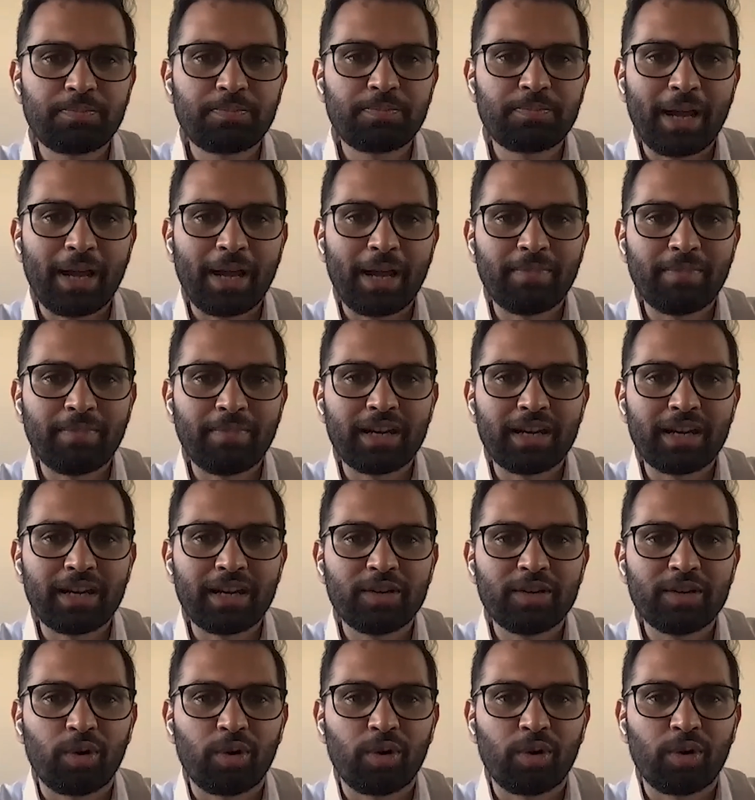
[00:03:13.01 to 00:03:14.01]
That was
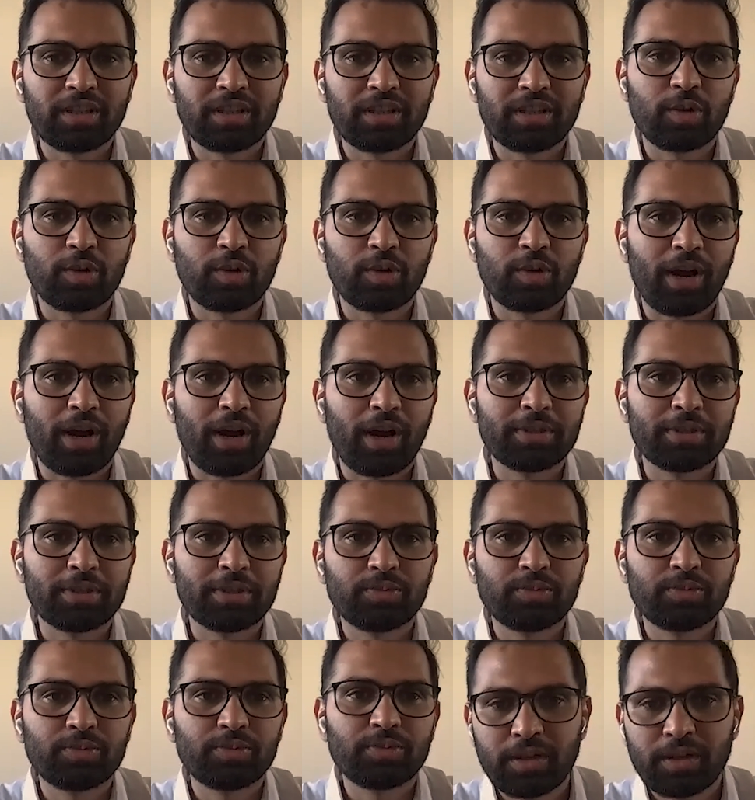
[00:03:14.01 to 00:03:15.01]
primarily what the
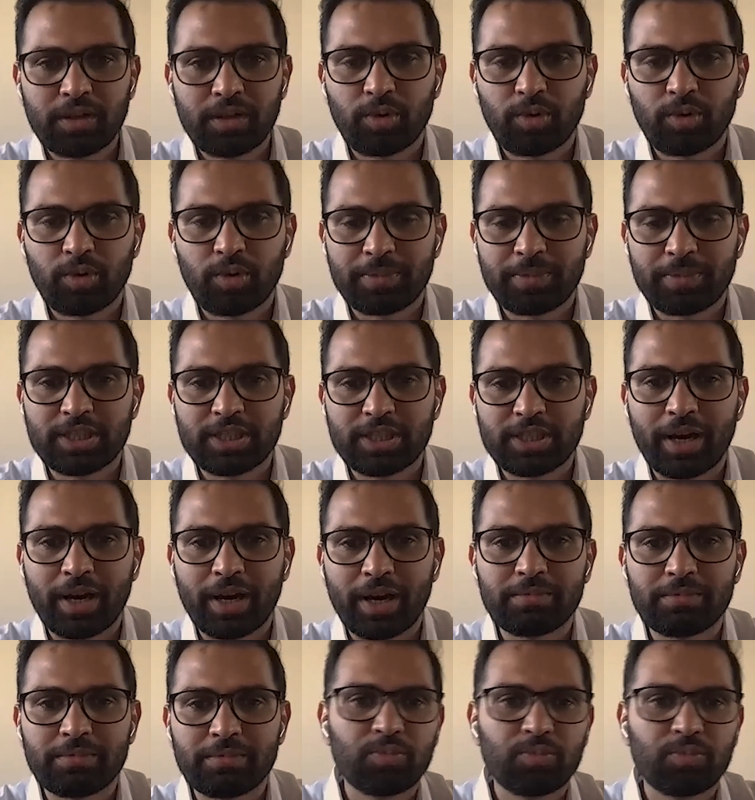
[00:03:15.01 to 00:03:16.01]
requirements were. And what
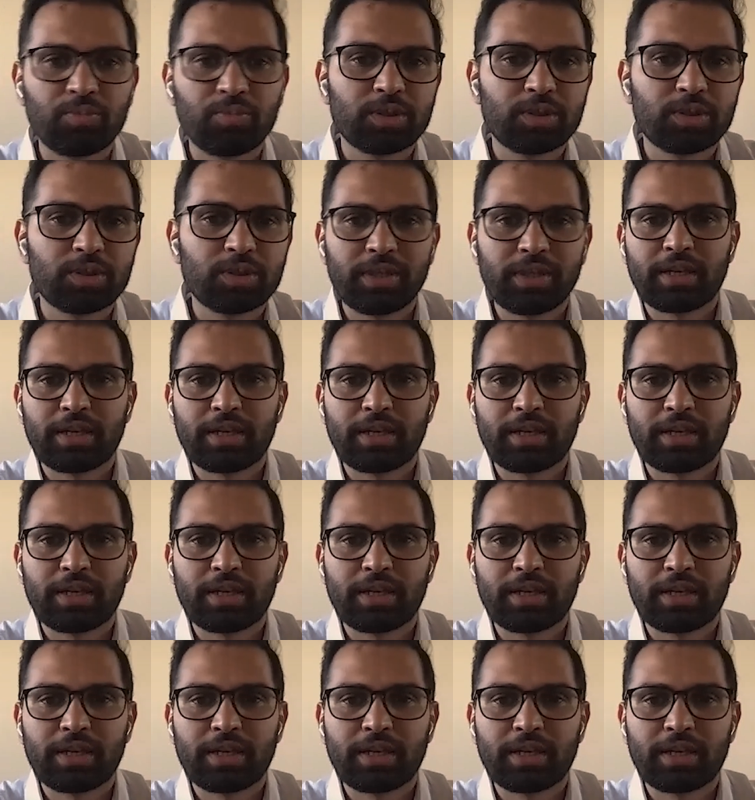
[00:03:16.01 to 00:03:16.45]
BJYM did was we